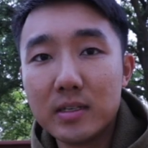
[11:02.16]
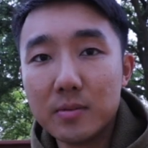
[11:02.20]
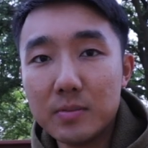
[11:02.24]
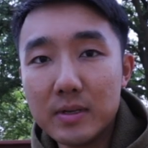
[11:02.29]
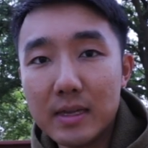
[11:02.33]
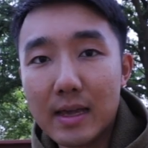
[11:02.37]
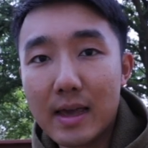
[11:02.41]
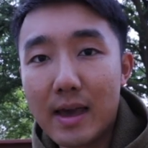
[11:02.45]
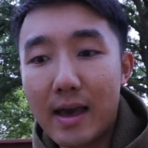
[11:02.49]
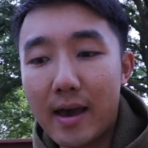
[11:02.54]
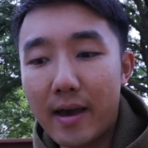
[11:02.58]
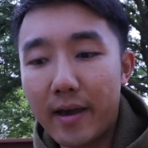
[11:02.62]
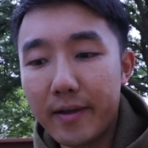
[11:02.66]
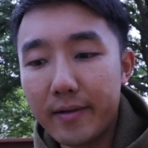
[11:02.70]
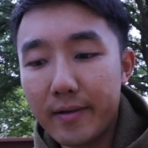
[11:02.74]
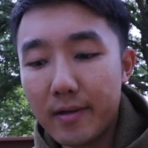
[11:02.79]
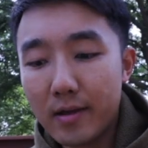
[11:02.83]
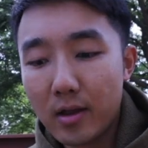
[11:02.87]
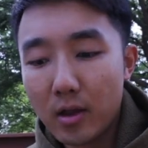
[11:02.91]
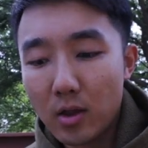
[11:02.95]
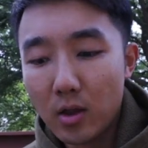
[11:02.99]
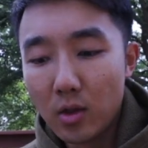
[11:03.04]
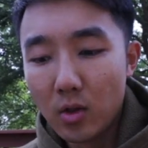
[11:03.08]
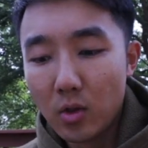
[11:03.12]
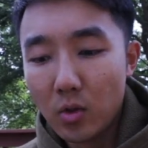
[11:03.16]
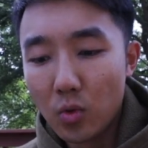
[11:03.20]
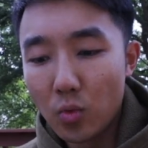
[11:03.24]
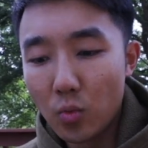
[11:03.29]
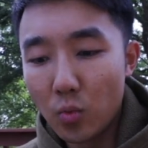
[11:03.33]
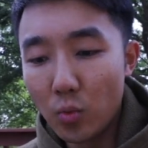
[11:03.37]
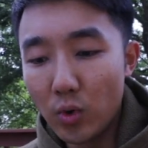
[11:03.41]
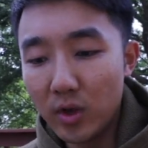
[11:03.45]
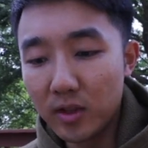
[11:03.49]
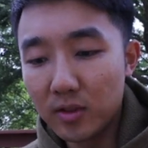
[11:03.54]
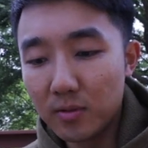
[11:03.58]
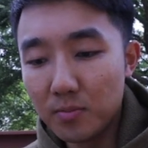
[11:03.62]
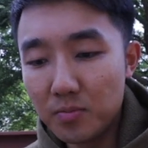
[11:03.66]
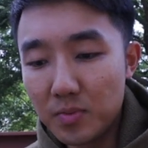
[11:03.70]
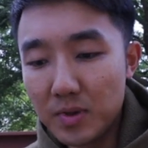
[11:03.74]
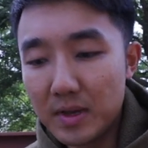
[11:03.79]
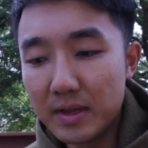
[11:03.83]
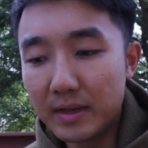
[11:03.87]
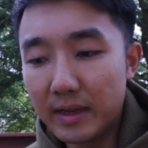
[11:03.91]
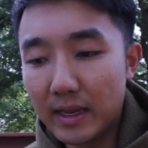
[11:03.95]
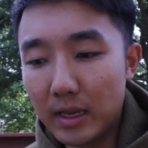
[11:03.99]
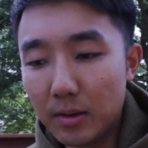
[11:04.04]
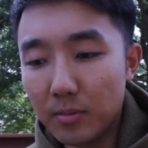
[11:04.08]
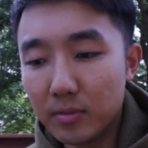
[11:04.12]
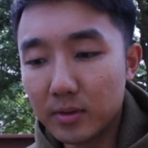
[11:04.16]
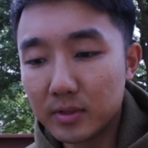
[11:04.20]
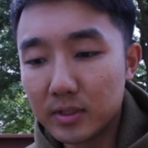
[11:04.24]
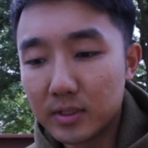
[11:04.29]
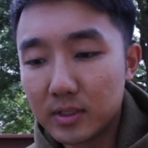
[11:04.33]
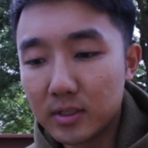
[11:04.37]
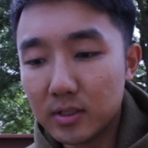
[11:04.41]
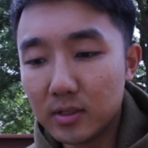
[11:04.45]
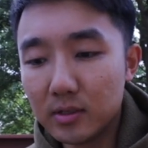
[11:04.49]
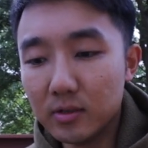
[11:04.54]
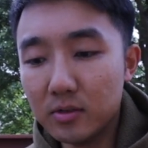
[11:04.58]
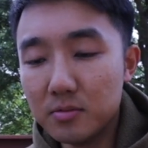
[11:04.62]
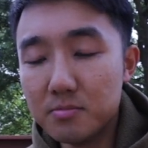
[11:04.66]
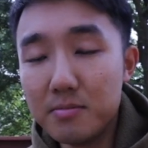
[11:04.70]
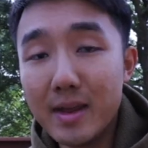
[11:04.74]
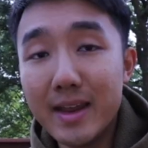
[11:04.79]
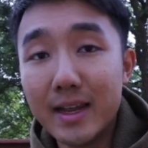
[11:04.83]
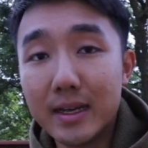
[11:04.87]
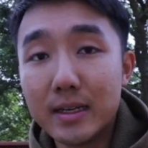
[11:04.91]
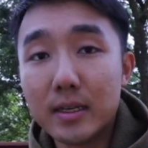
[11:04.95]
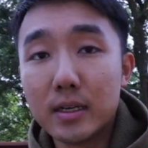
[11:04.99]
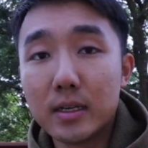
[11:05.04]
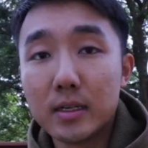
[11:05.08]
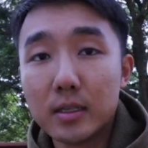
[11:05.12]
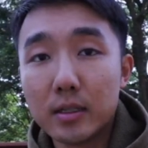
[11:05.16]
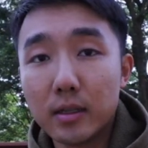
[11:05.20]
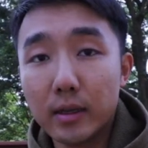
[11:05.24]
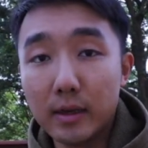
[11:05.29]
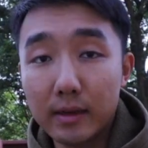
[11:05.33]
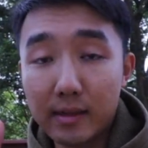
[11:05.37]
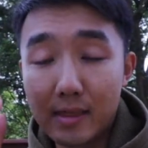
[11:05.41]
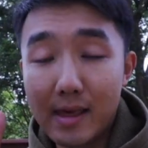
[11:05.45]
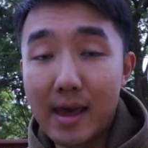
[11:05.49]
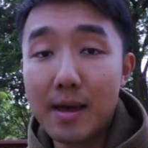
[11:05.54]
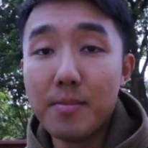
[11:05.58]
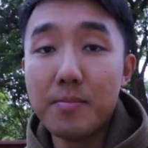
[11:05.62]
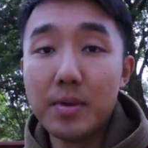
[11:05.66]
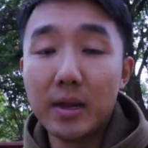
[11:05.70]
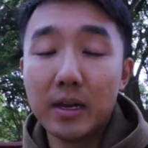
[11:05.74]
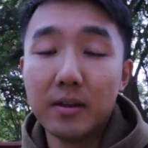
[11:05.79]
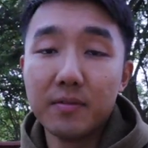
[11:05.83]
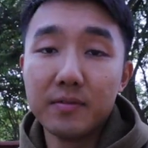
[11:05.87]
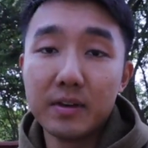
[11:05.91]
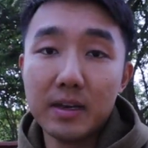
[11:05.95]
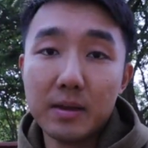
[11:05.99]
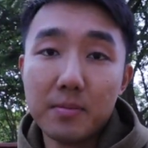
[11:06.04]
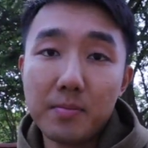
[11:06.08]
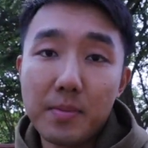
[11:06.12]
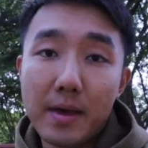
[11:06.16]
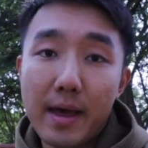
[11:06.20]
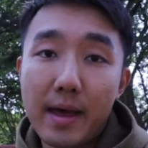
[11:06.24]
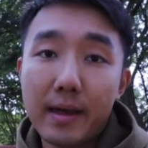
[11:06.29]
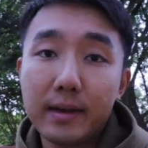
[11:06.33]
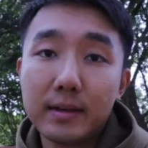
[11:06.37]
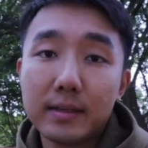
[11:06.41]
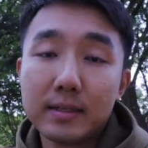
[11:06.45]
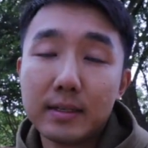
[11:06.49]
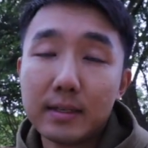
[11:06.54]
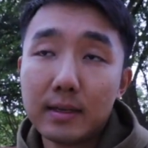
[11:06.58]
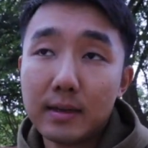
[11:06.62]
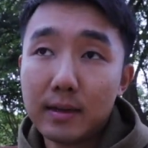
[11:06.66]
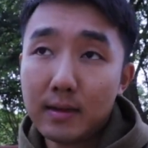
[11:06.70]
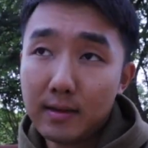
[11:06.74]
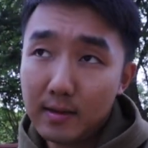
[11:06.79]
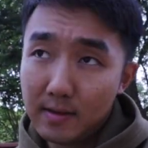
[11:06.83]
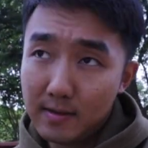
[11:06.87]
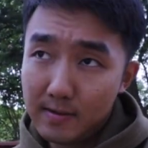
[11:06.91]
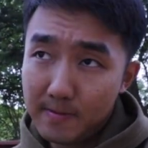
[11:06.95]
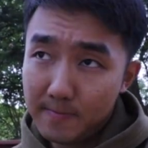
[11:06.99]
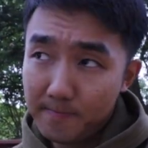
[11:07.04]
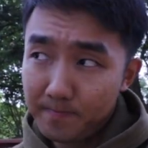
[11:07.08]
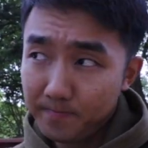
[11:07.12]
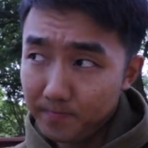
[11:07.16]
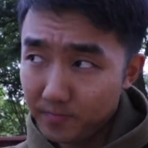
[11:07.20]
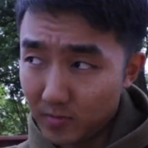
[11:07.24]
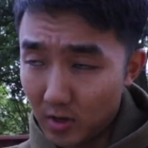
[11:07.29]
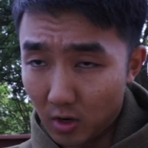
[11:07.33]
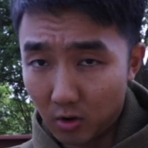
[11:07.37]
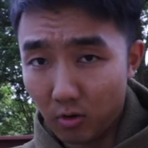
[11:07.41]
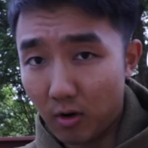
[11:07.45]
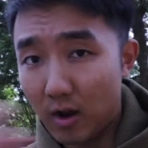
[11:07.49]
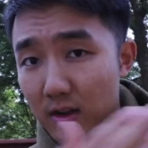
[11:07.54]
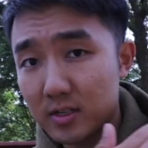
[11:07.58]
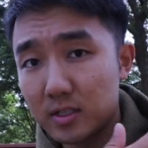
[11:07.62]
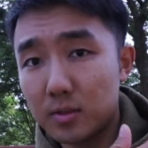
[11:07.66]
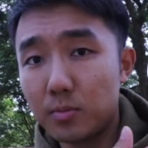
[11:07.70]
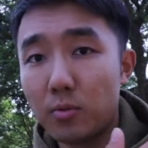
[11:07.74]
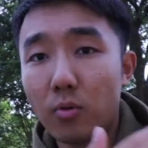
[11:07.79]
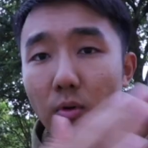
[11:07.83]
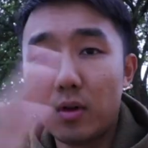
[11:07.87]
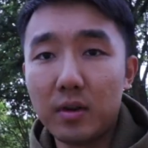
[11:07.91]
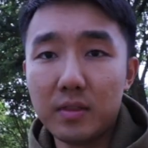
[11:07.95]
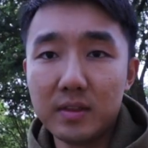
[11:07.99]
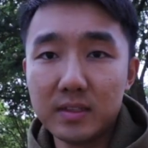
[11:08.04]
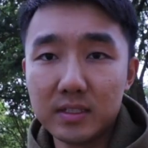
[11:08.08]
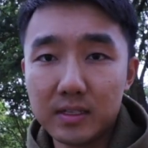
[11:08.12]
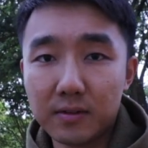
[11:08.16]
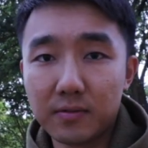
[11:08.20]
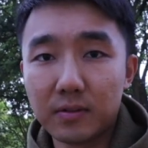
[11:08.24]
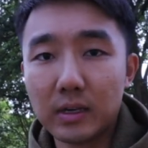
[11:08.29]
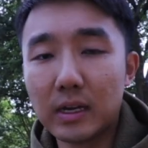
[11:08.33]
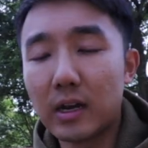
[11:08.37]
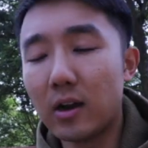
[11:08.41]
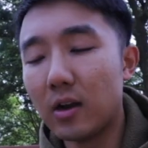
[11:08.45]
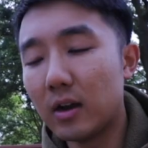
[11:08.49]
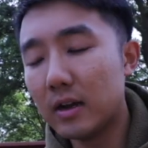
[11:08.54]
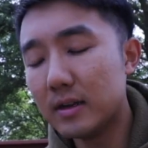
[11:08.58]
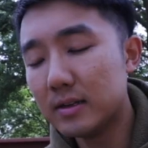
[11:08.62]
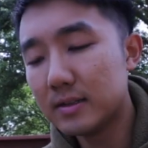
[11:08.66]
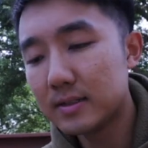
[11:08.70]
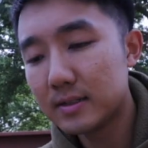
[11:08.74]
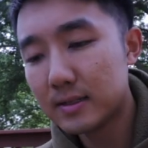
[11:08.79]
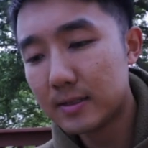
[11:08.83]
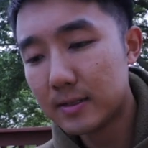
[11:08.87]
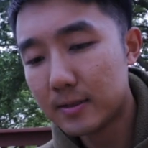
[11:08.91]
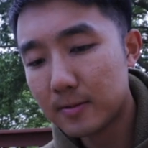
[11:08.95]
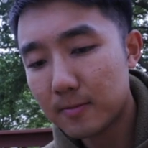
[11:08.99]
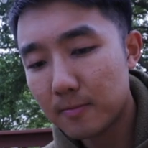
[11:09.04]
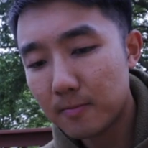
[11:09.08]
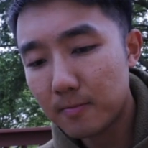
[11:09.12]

to be had with being able to make like that big of an impact across the board in these different areas.